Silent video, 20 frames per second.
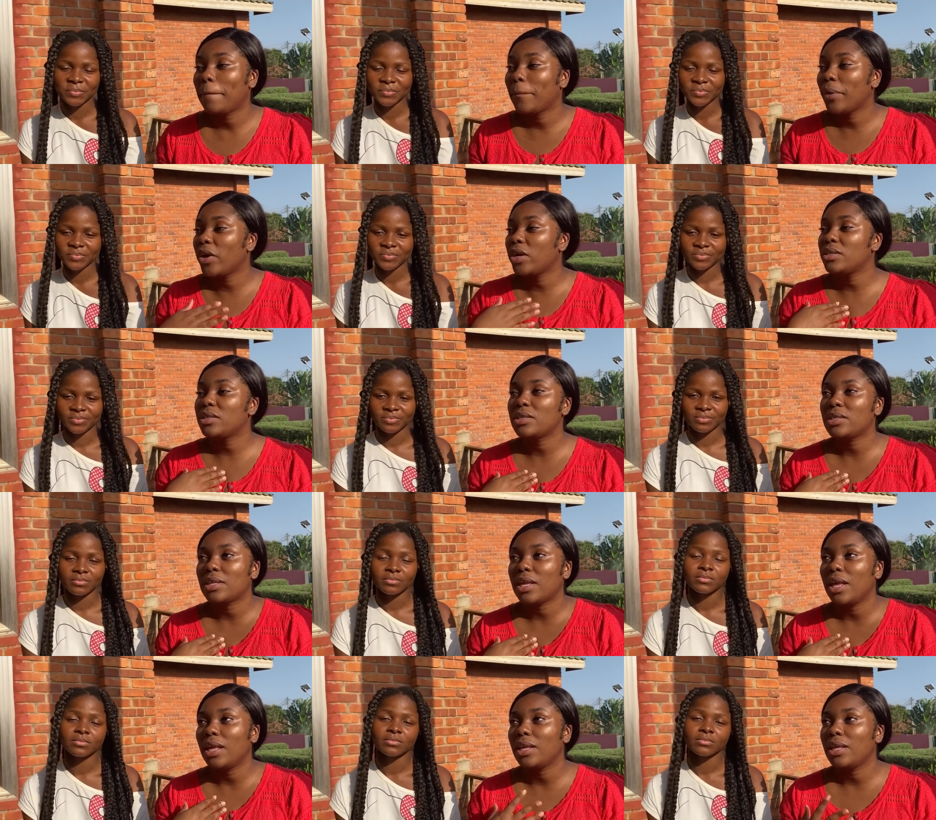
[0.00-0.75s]

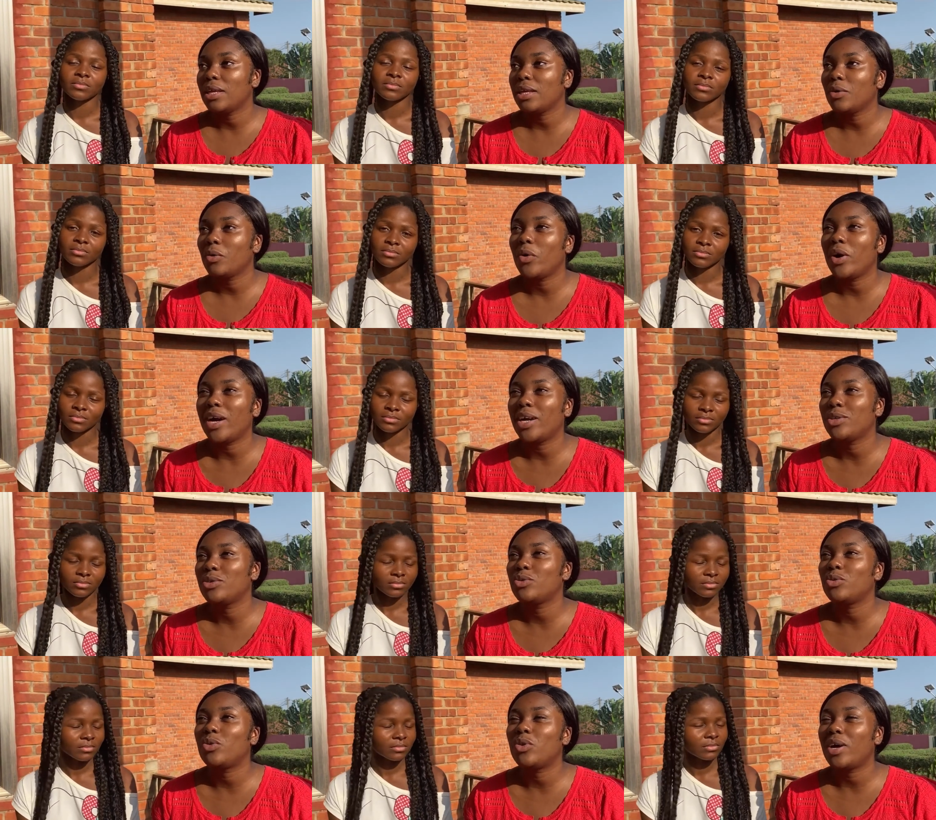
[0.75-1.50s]
Speaker 1: personally what
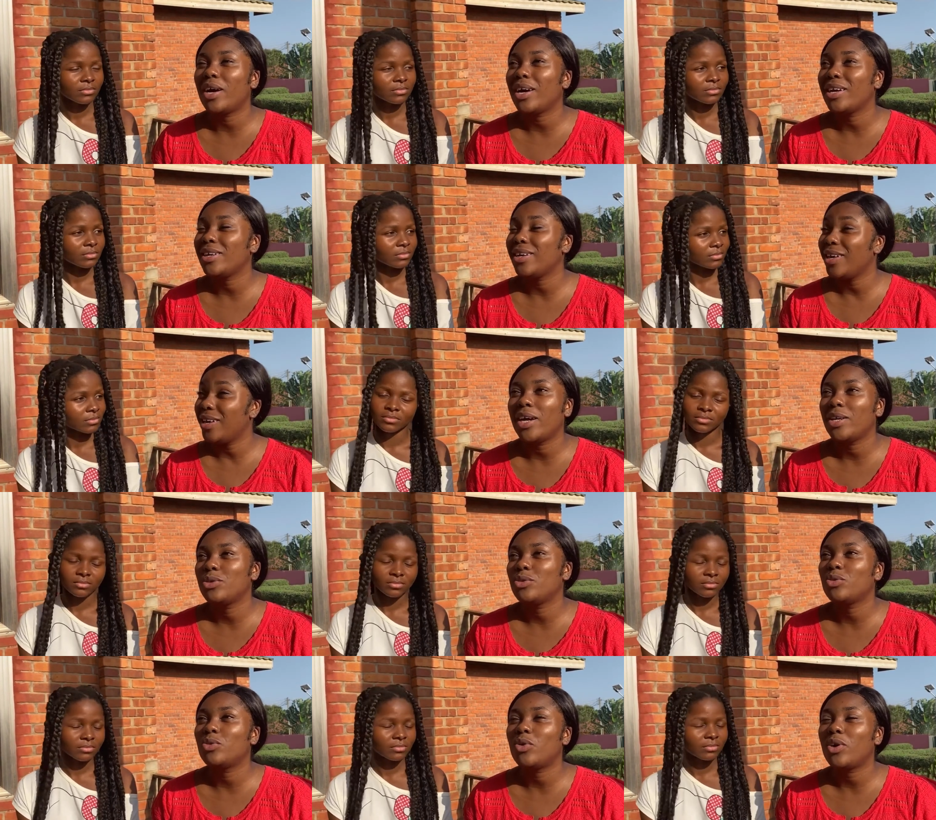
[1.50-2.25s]
I do what I,
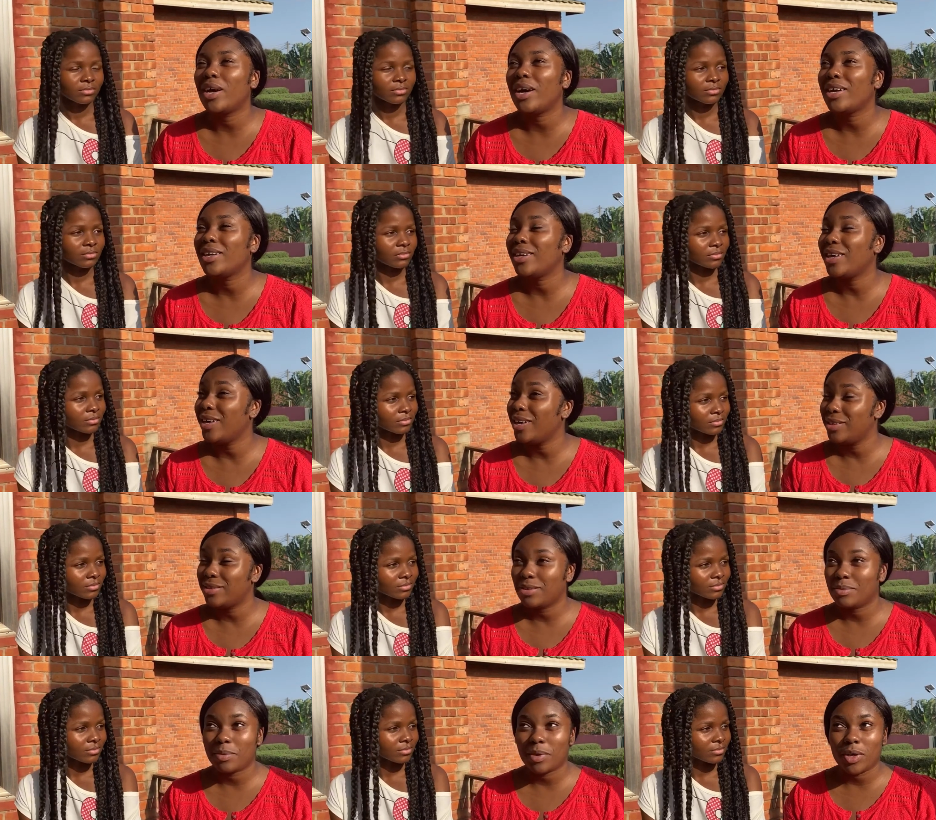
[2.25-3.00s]
I do what I
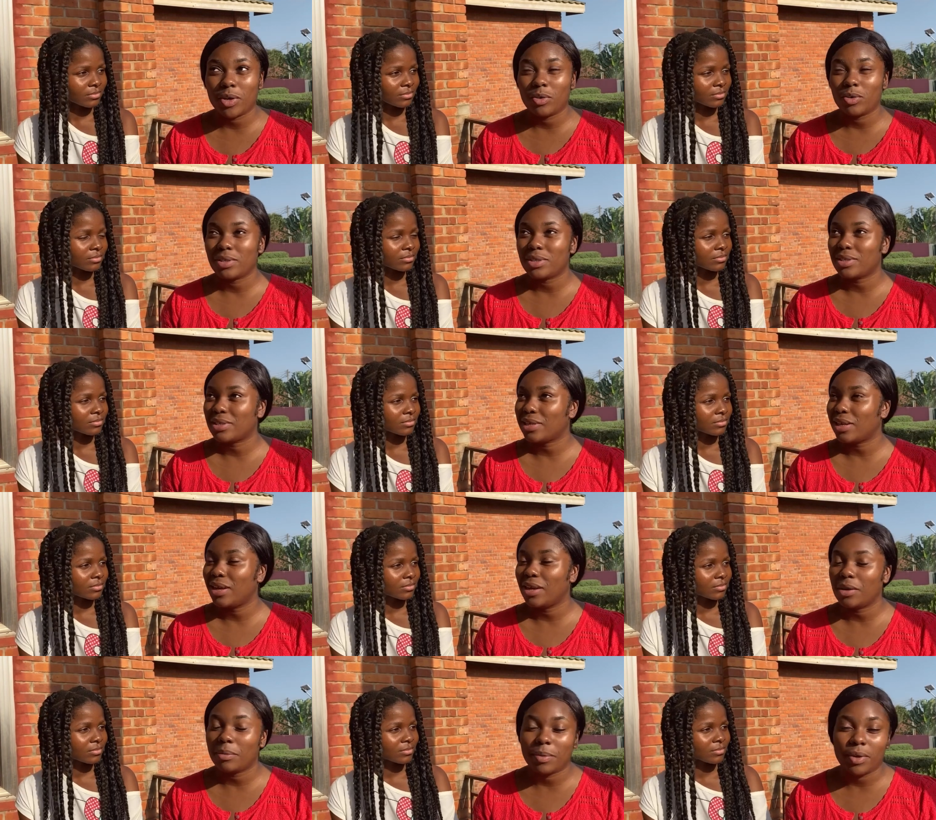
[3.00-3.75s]
hate about or
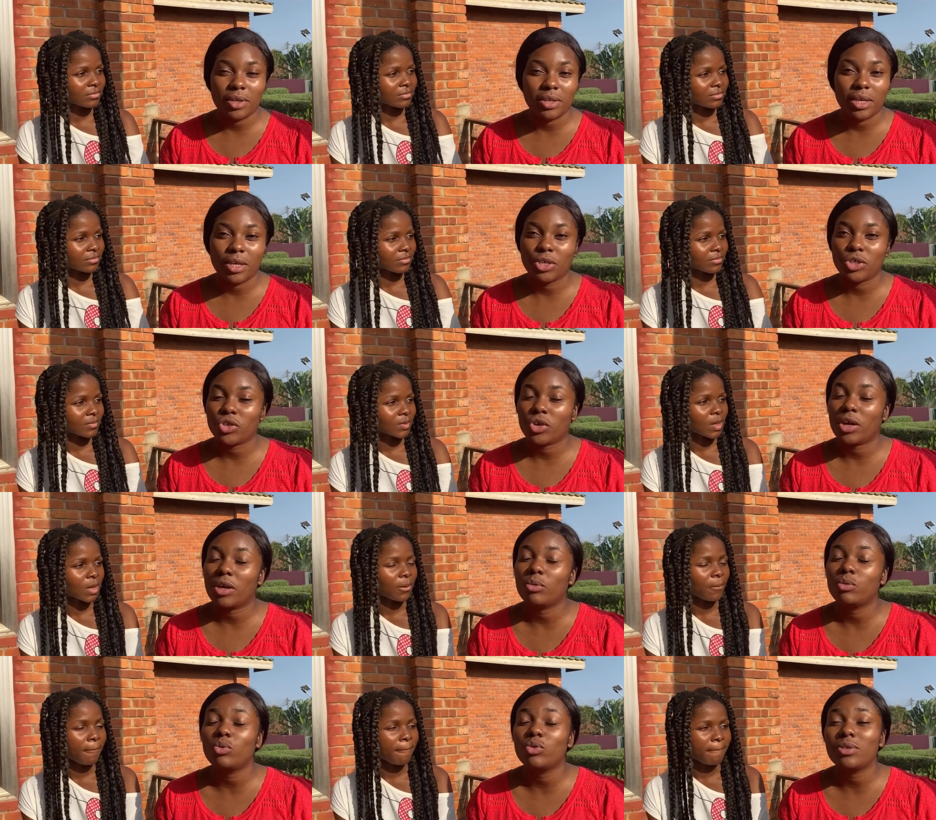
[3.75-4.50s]
dislike about
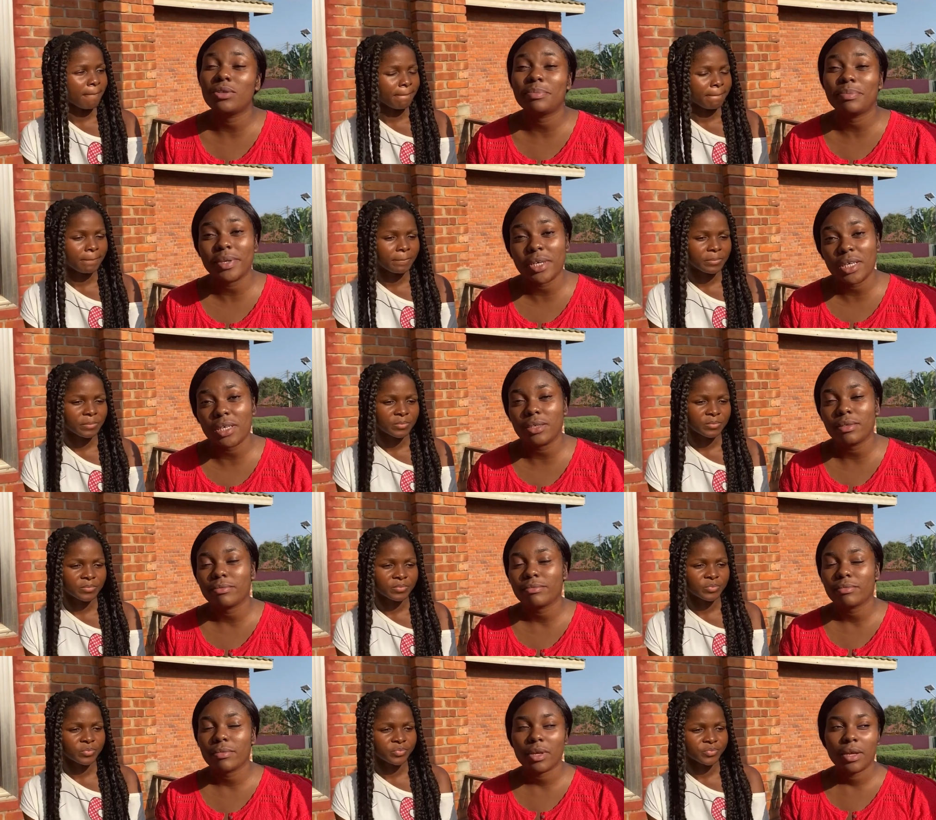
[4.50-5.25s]
Nigeria would
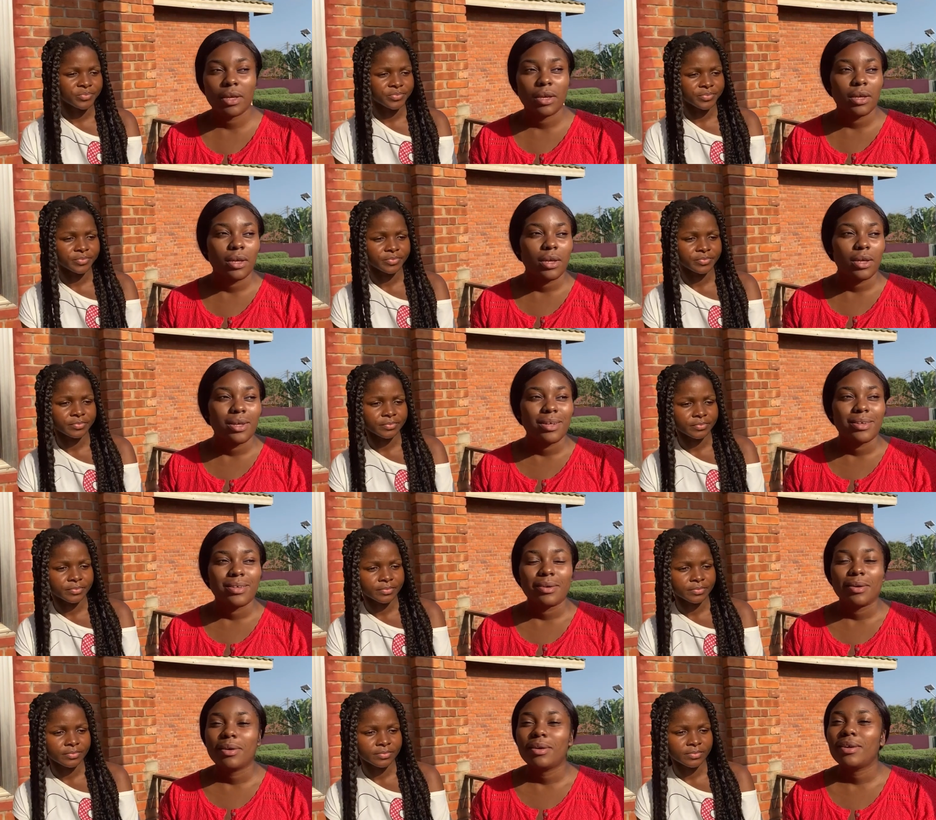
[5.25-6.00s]
be
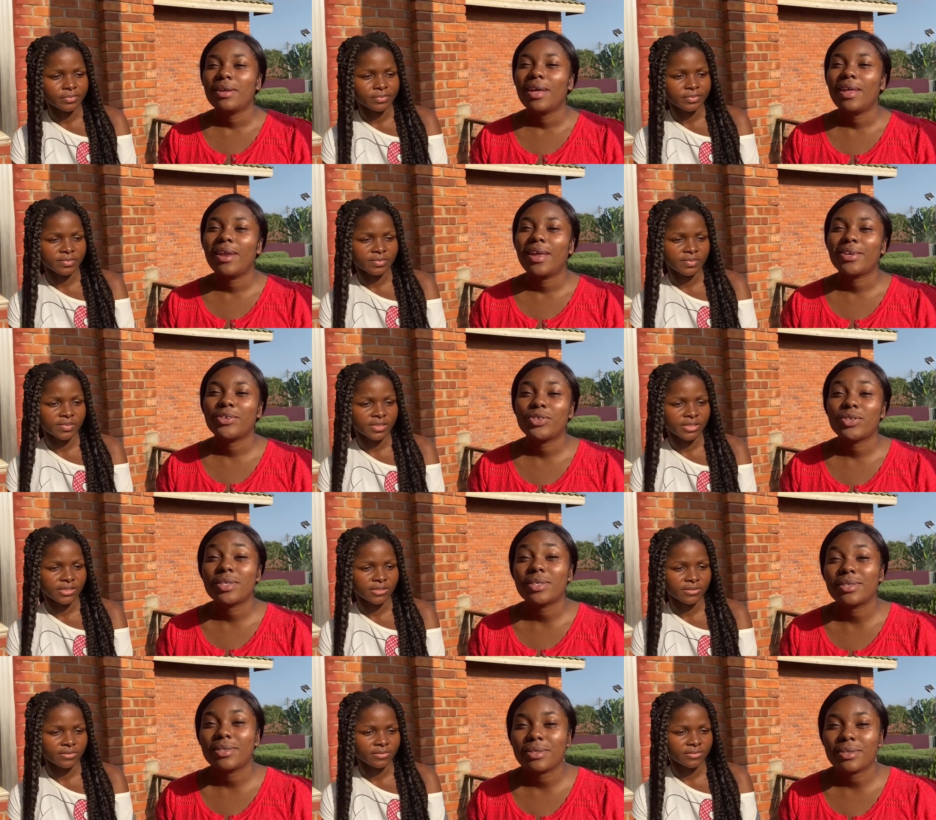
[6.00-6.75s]

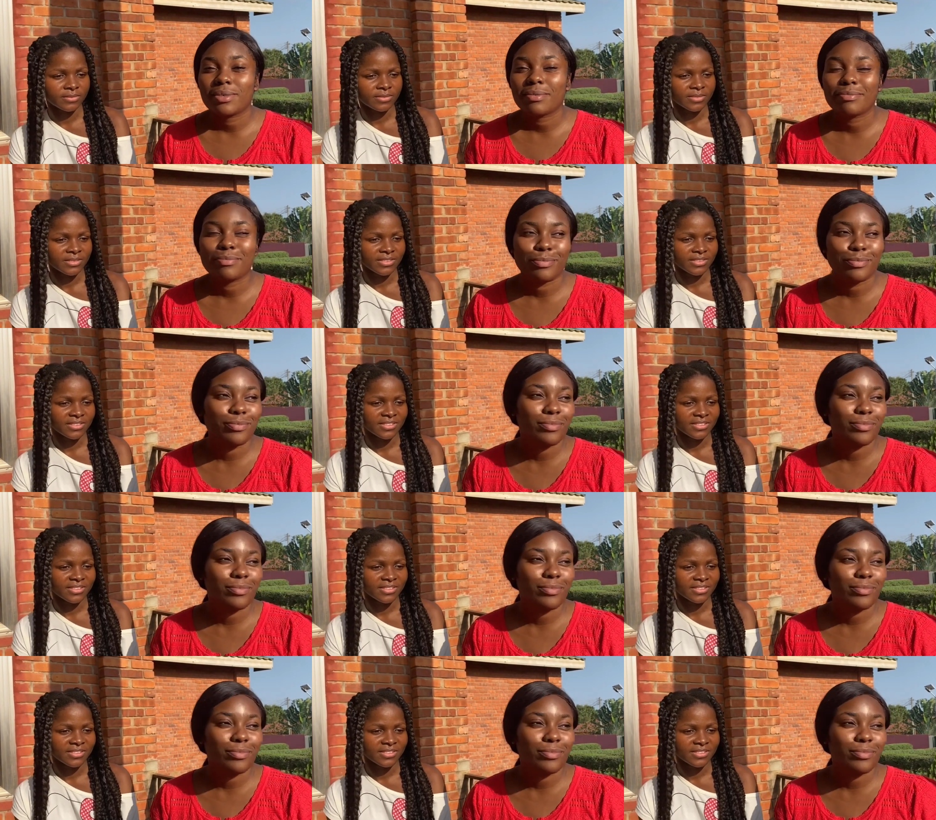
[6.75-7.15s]
electricity